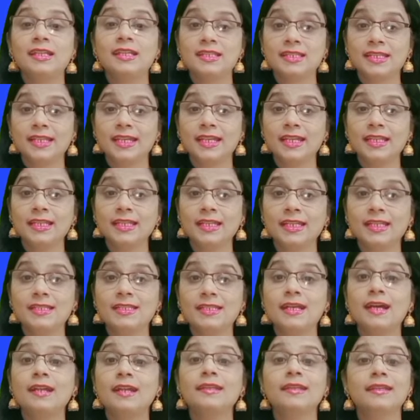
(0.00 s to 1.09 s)
second thing is
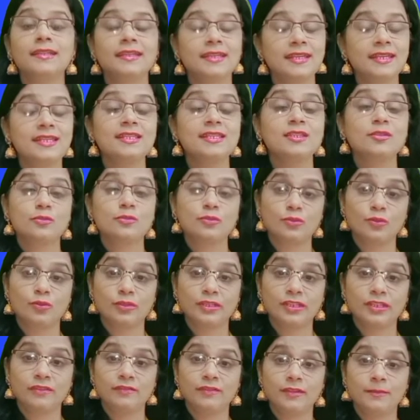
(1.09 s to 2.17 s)
that yes, no,
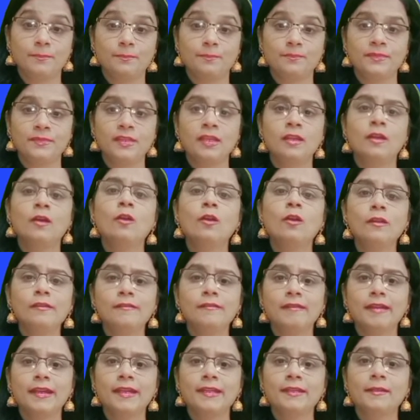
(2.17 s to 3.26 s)
not given.
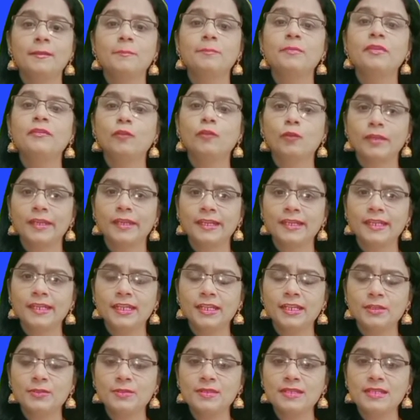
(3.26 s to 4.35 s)
Alright, before getting
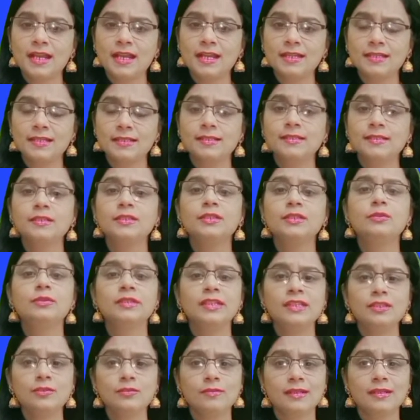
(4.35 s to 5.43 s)
into started, you
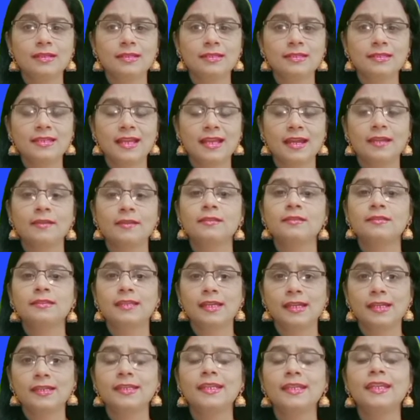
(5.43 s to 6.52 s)
need to understand
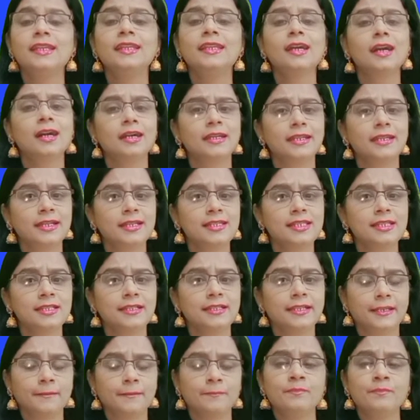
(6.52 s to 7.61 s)
that in the IELTS
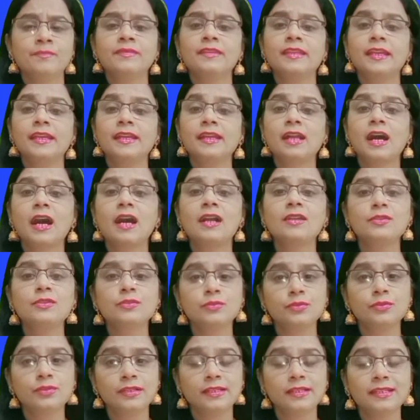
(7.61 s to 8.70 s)
reading, there are
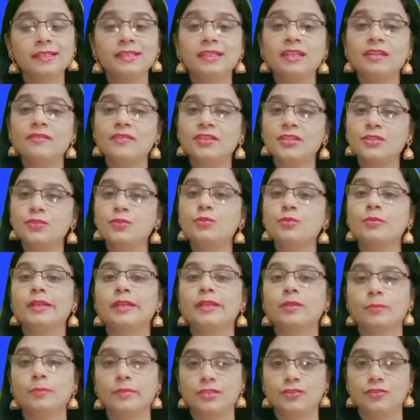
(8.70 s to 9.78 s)
totally 11 to
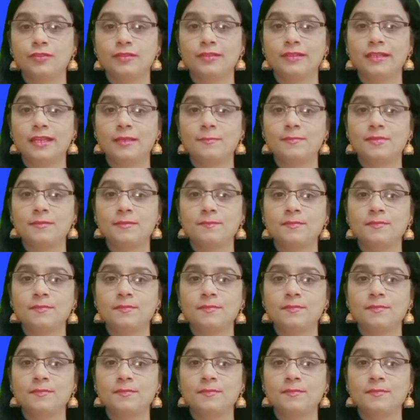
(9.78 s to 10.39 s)
12 question types.